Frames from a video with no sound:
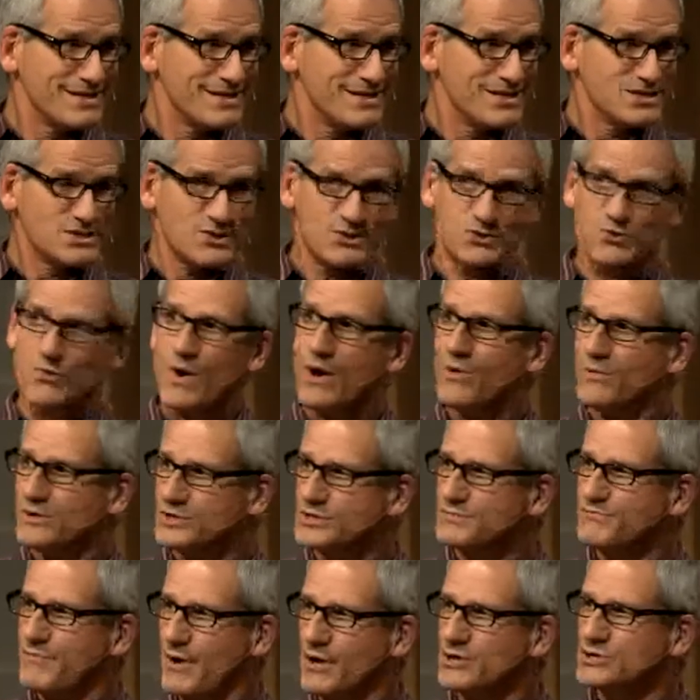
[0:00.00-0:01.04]
So it's what we're
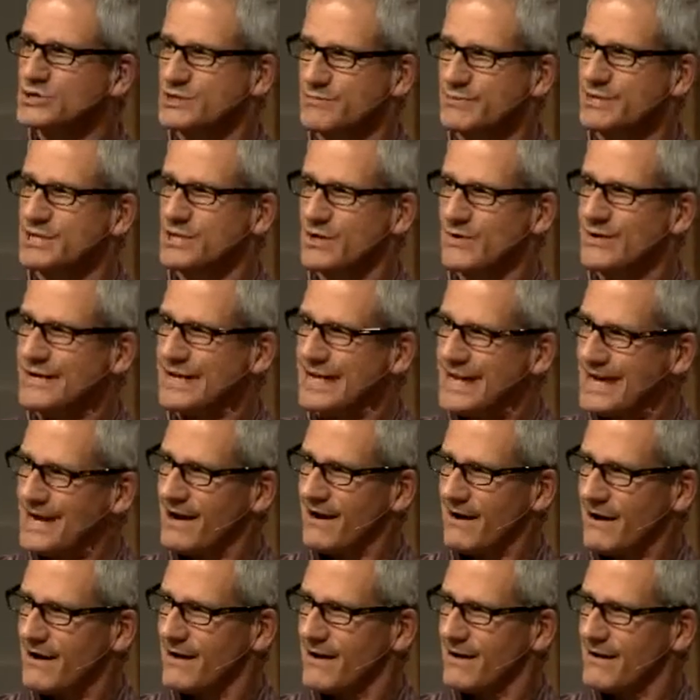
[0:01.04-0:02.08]
supposed to be doing
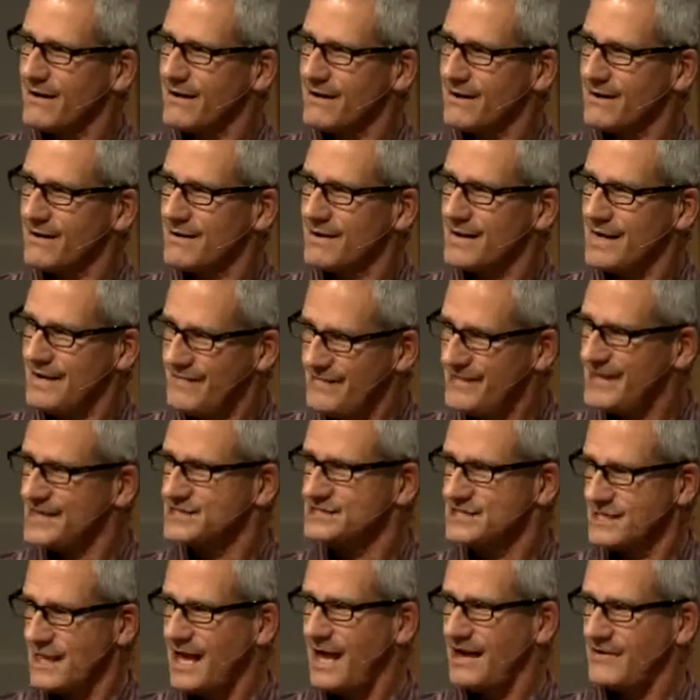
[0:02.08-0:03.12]
here in
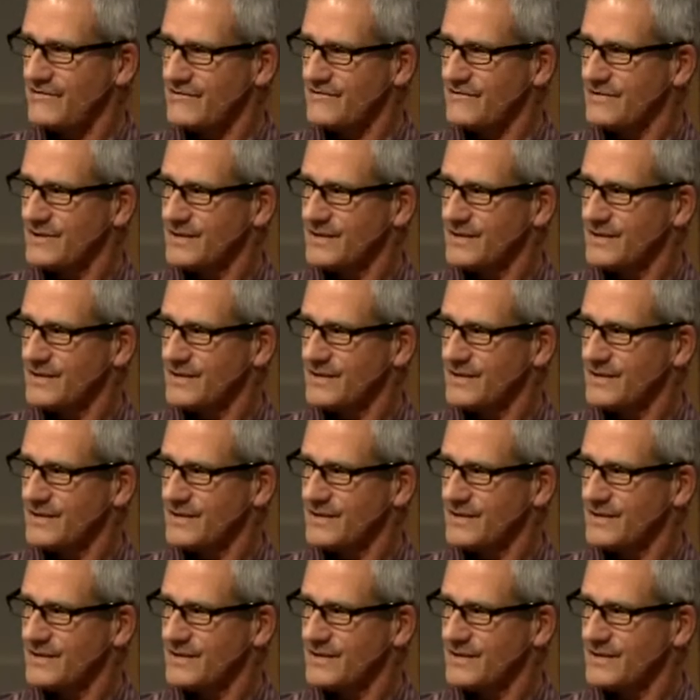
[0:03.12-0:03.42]
this life.